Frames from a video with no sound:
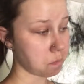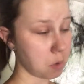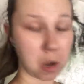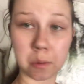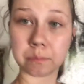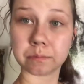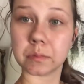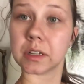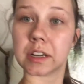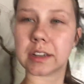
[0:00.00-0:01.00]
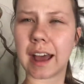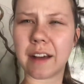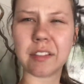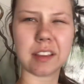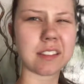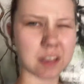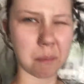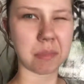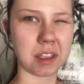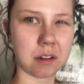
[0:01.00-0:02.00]
You know, good to have at least
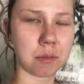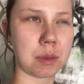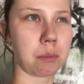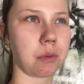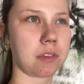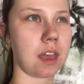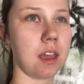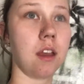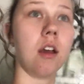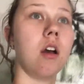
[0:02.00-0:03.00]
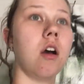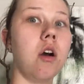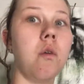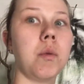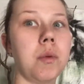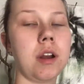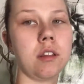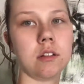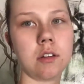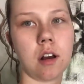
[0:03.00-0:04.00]
something when people say, oh, what breed
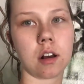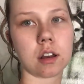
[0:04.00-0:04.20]
is your dog?